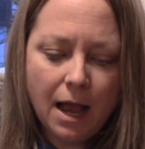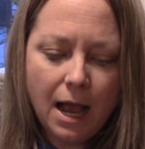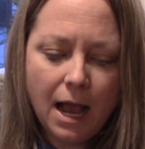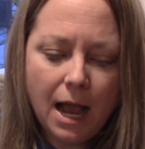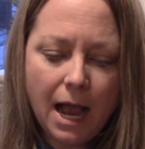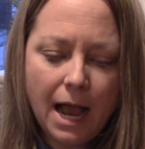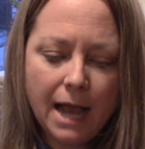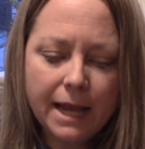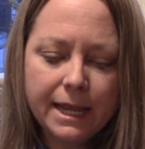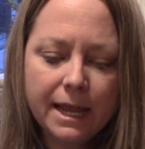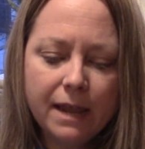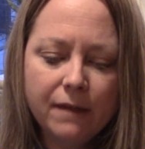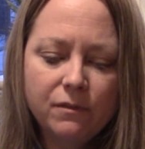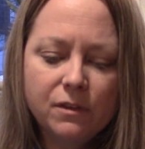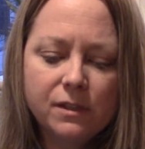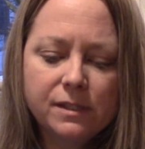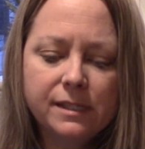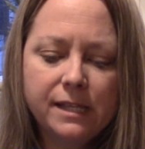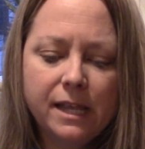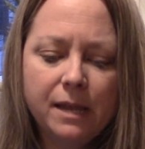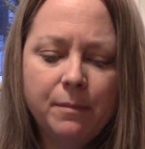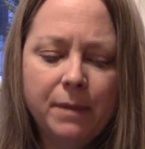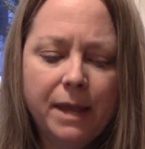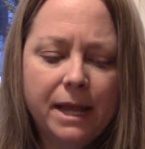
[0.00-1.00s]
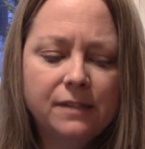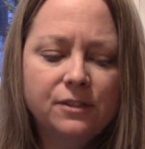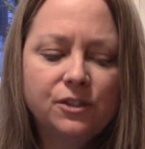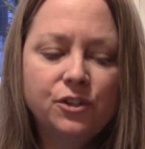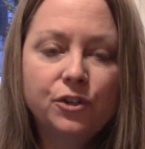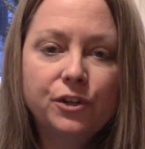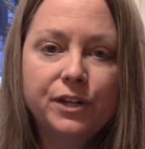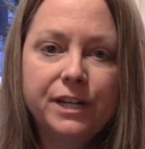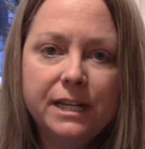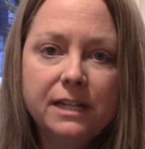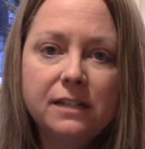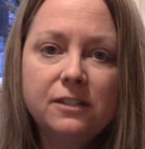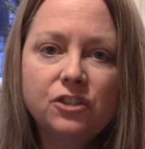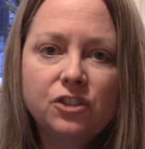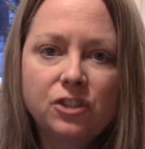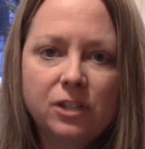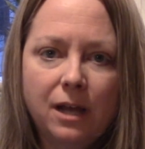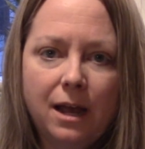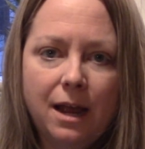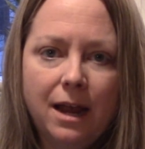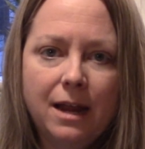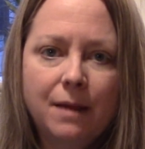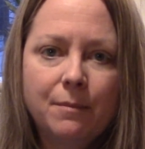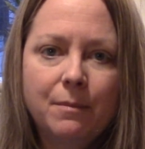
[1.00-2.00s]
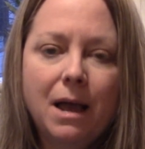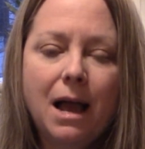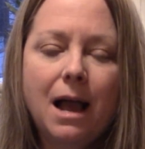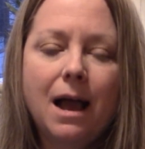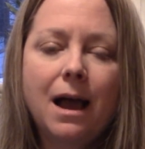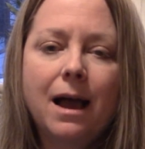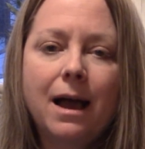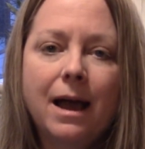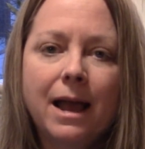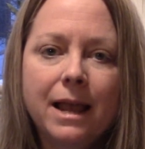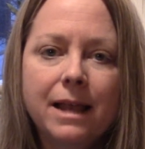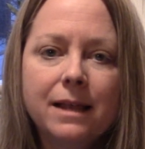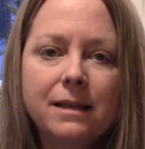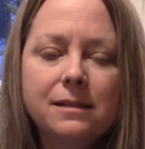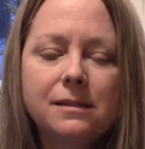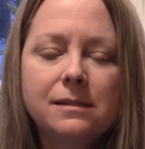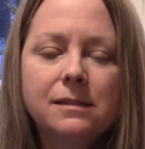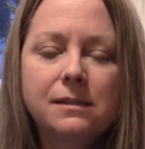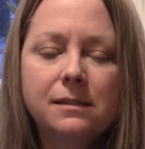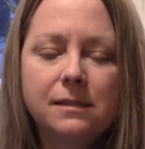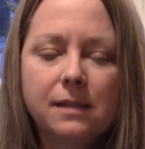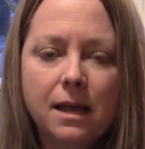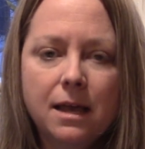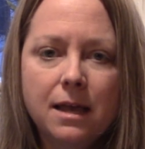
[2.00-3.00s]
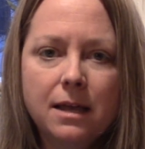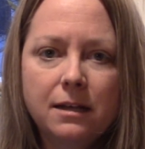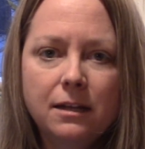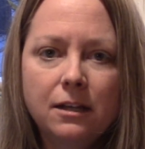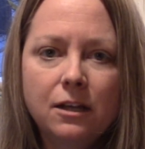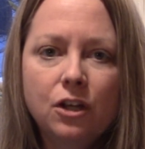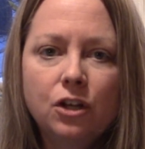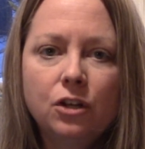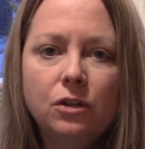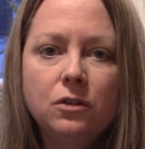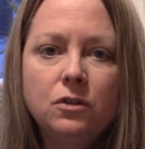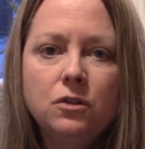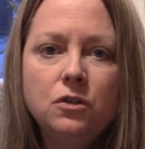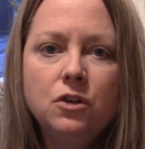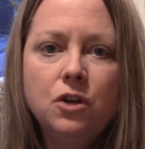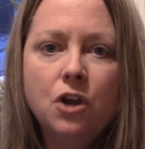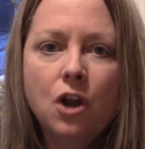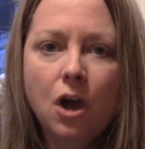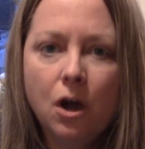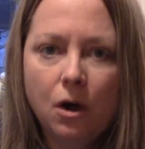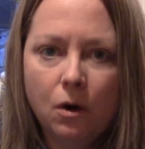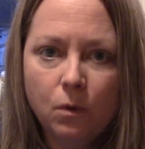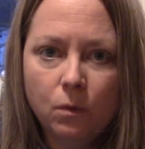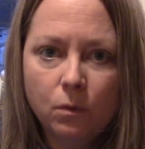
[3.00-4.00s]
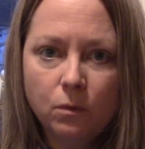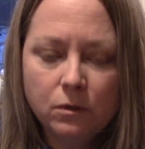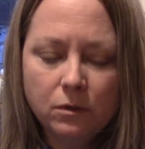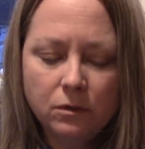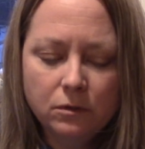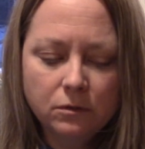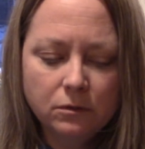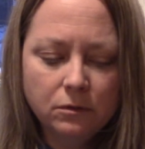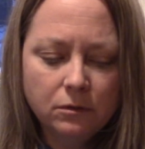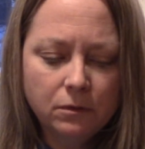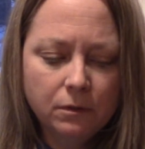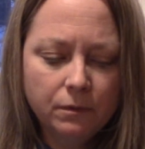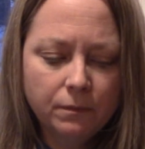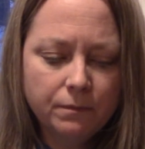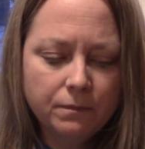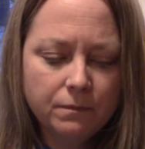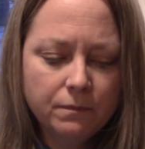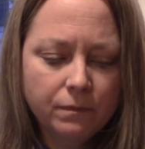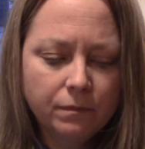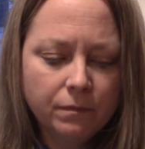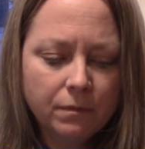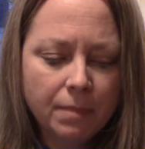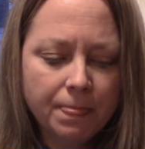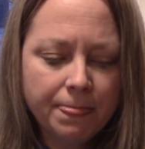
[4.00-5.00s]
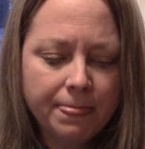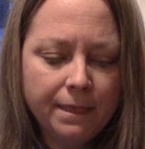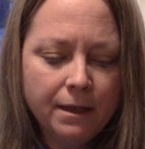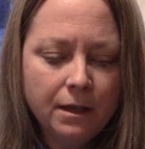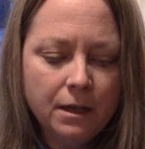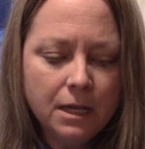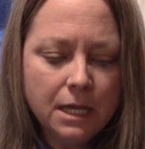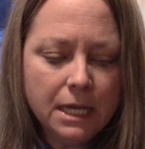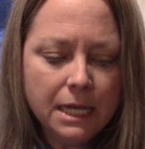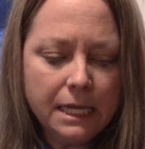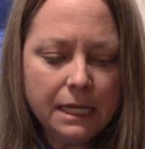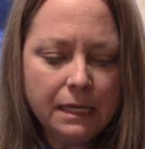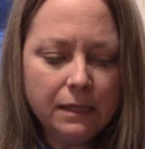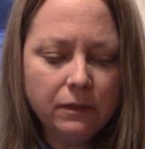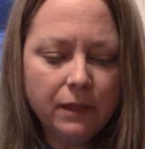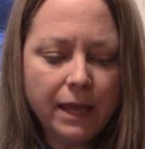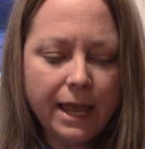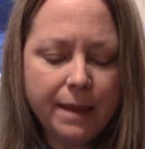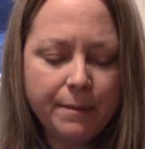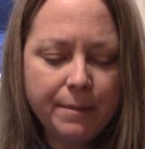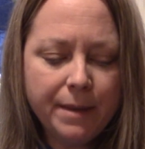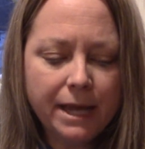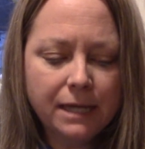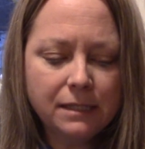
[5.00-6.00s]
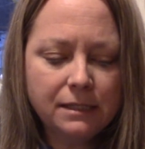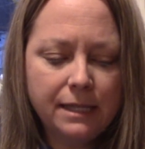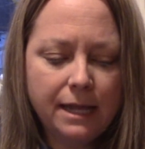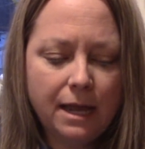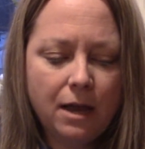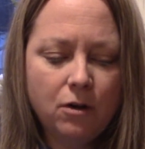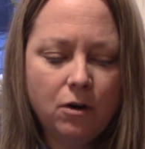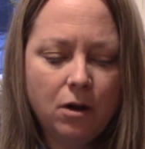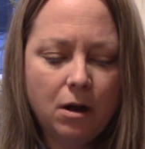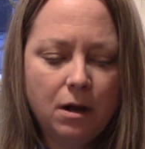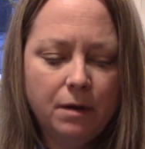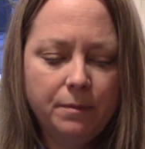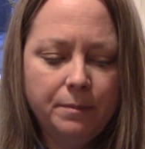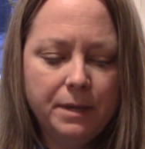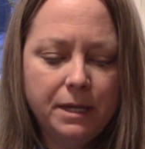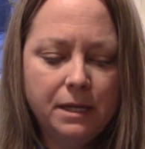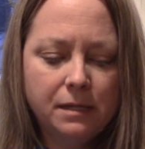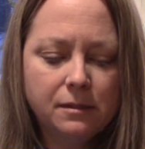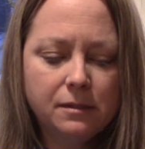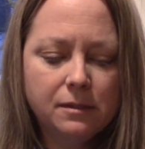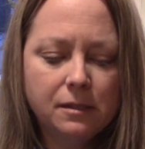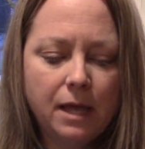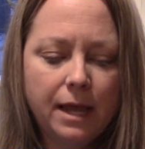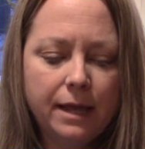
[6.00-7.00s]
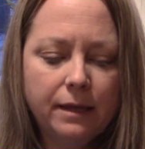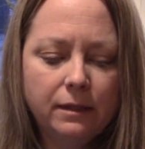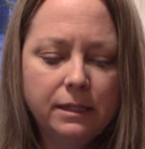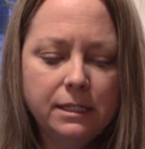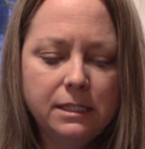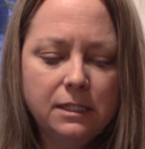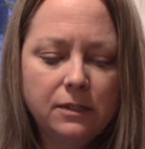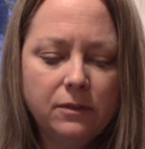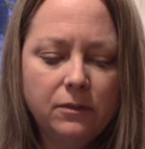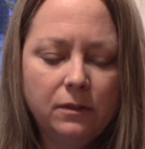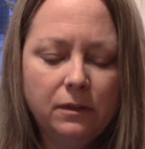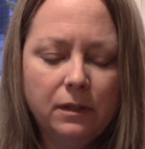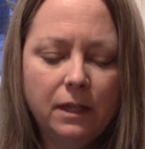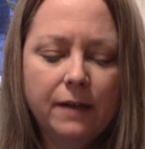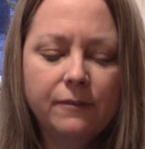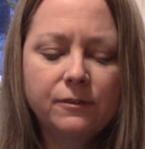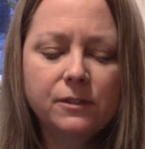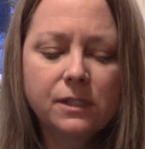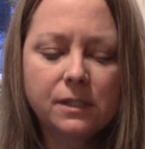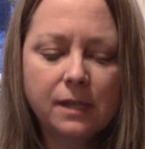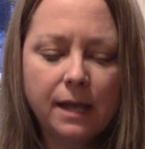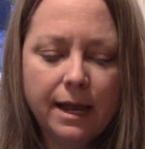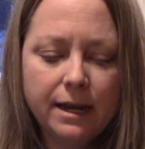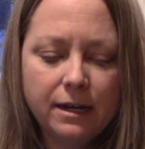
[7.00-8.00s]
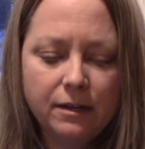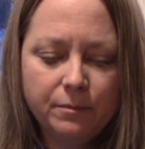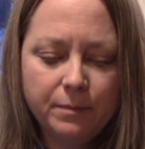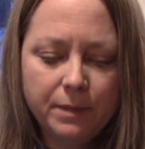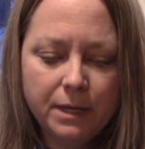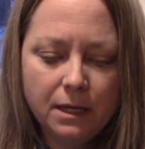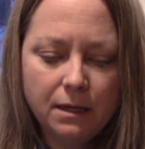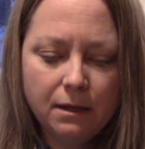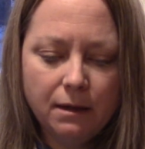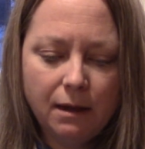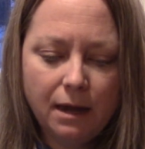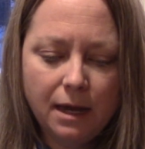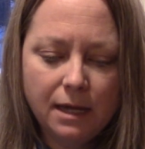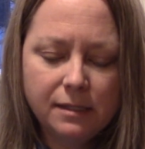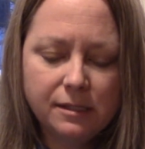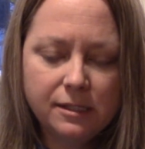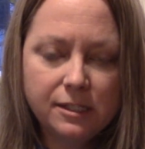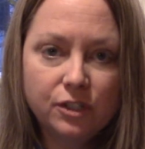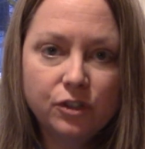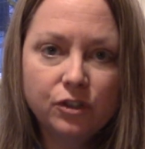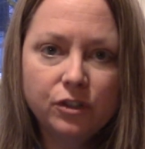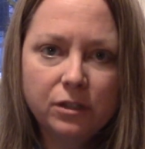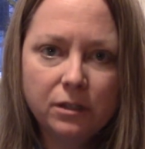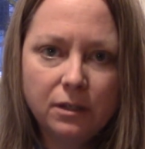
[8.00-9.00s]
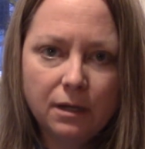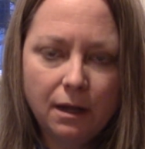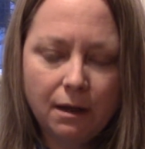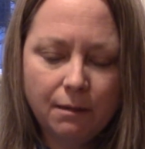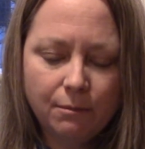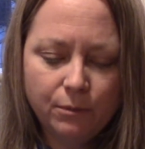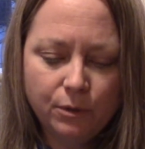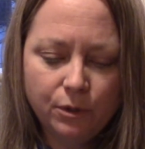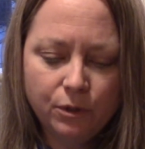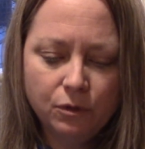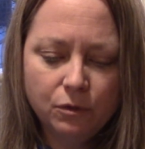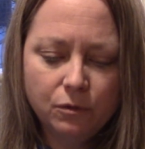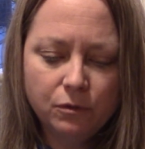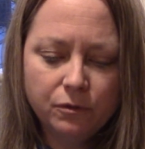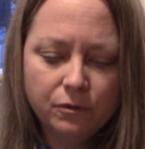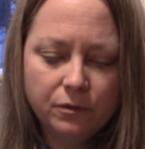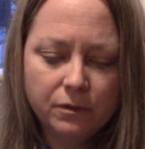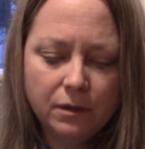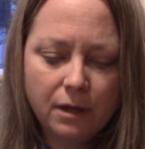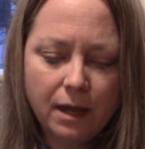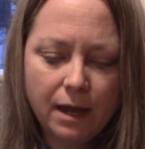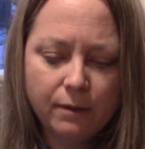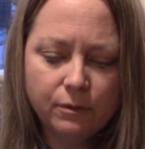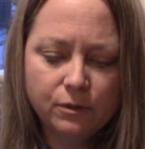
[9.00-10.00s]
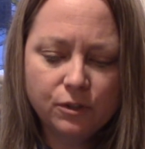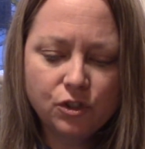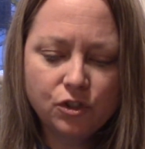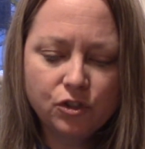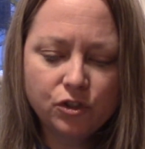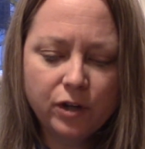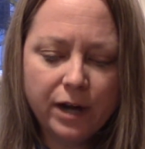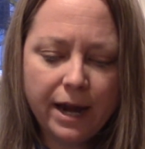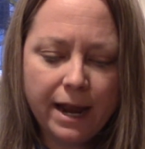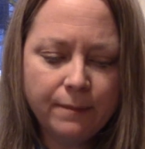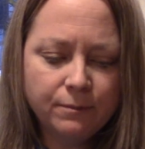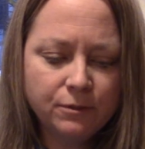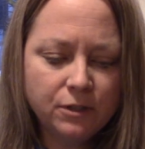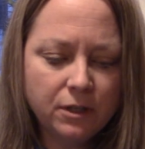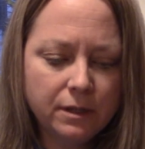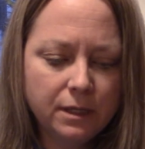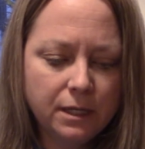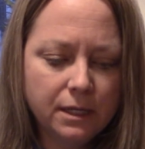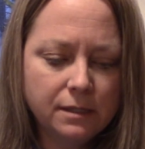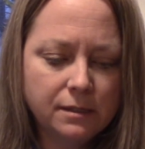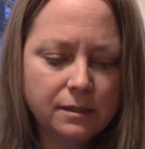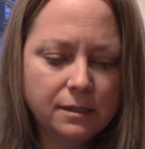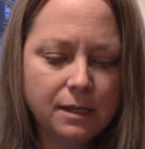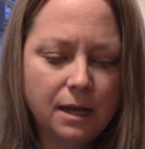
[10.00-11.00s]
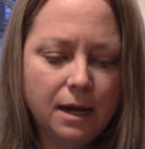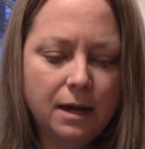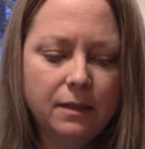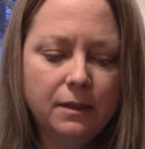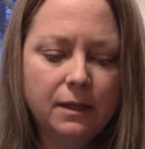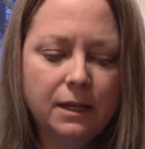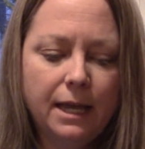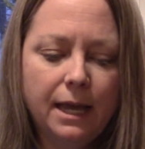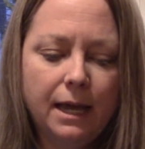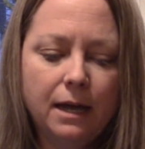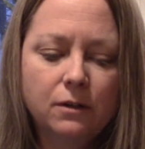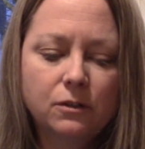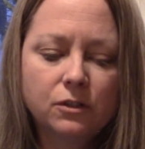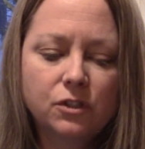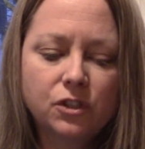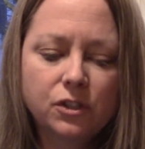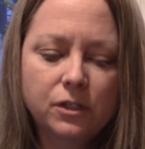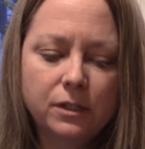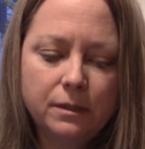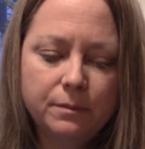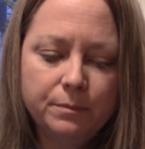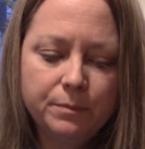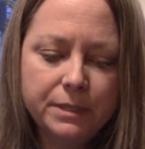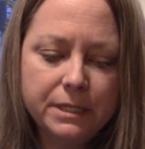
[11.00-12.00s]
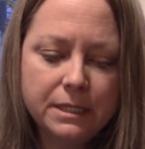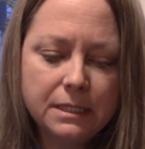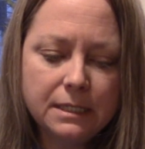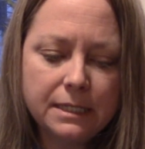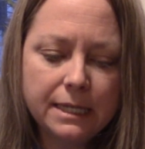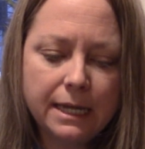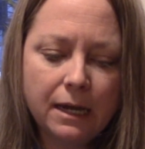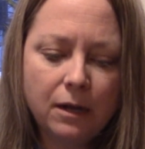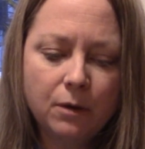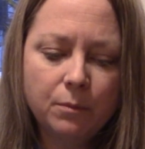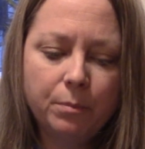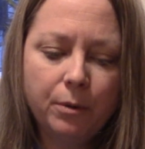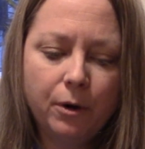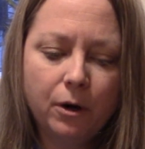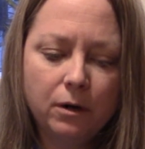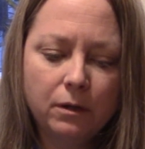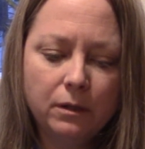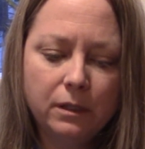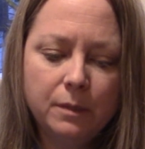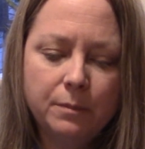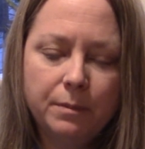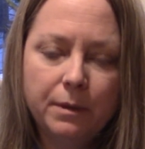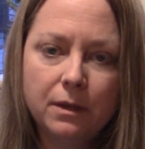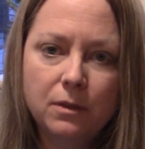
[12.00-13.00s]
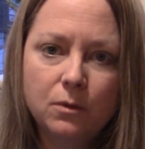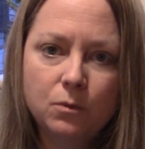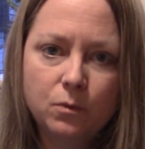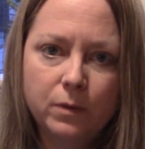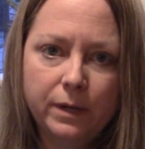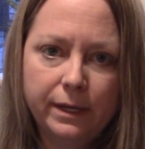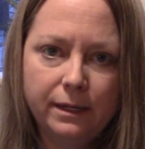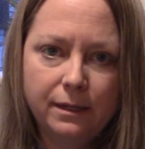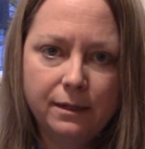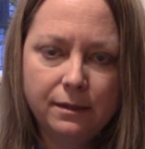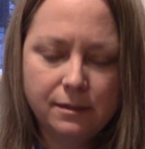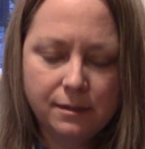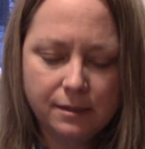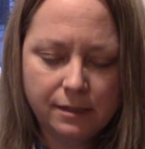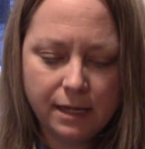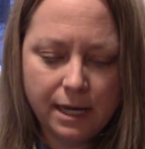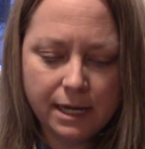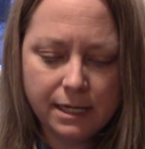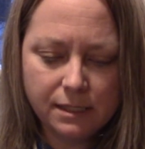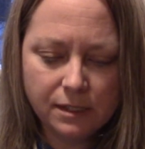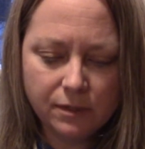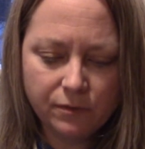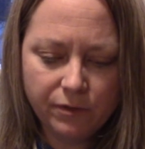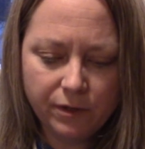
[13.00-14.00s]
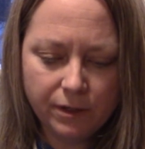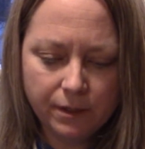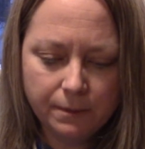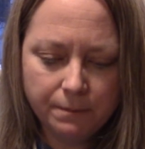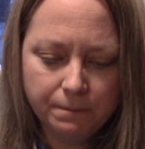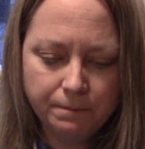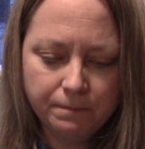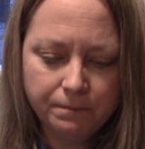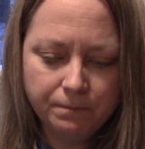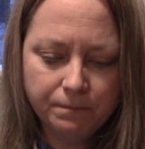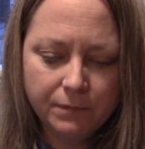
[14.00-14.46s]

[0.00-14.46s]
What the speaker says: I gave the same answer each time. I said no. He lay back down on me, slightly to the left side of me. I still could not move. I was trapped on the inside of the couch and pinned down partly by the weight and size of him.